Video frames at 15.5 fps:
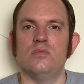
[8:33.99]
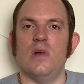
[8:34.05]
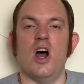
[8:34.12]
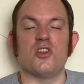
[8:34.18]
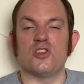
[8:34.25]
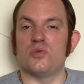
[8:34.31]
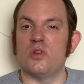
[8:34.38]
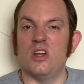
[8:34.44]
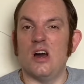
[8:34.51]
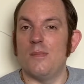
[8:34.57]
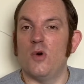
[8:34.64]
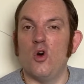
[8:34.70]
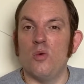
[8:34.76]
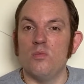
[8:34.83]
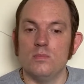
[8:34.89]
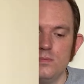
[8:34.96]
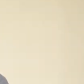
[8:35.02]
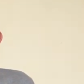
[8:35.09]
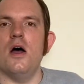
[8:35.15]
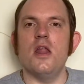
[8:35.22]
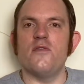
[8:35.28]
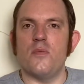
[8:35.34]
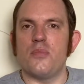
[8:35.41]
I just would have liked more.
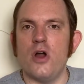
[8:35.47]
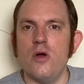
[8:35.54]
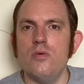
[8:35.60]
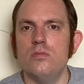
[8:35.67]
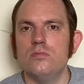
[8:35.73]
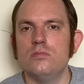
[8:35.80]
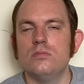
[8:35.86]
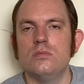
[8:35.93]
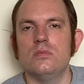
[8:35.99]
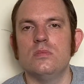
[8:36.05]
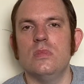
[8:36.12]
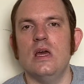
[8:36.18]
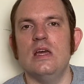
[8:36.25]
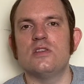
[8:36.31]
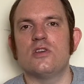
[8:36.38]
Another pro is